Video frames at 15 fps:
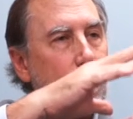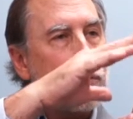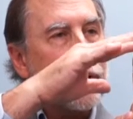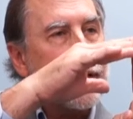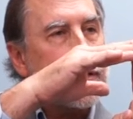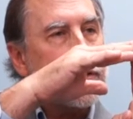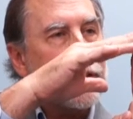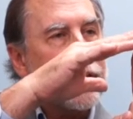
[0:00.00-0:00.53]

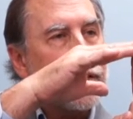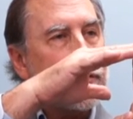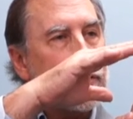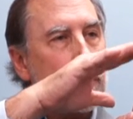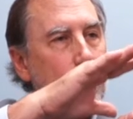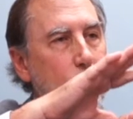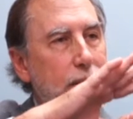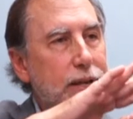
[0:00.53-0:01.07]
only sees
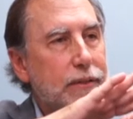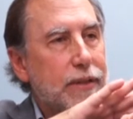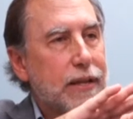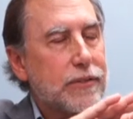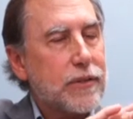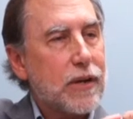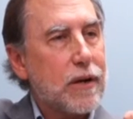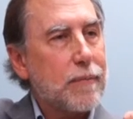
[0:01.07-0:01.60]
the weed
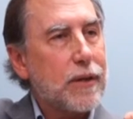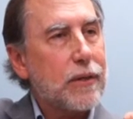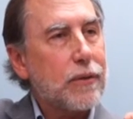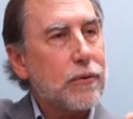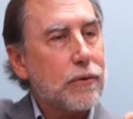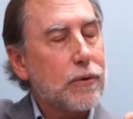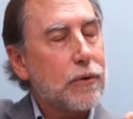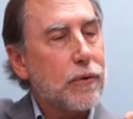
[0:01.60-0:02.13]
that's coming
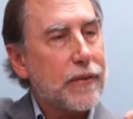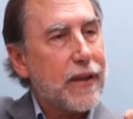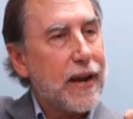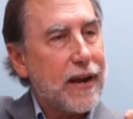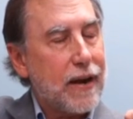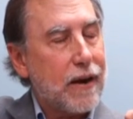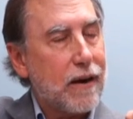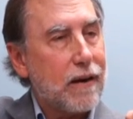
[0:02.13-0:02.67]
through or the
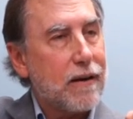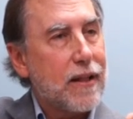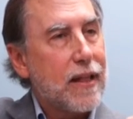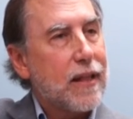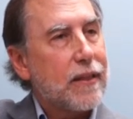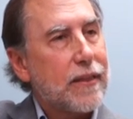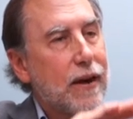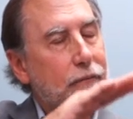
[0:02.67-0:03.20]
hair.
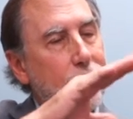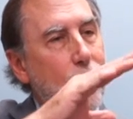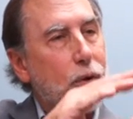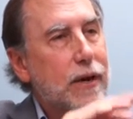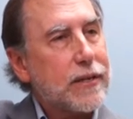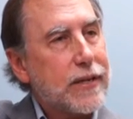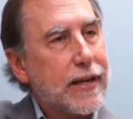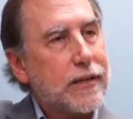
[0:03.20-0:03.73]

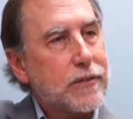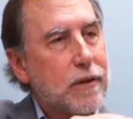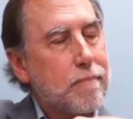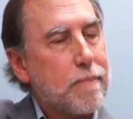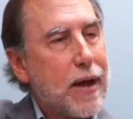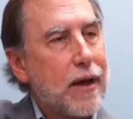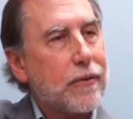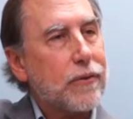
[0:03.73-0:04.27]
Therefore, it takes
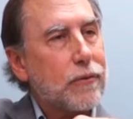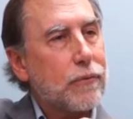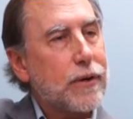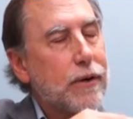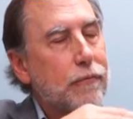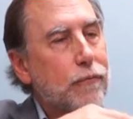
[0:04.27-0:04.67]
about three to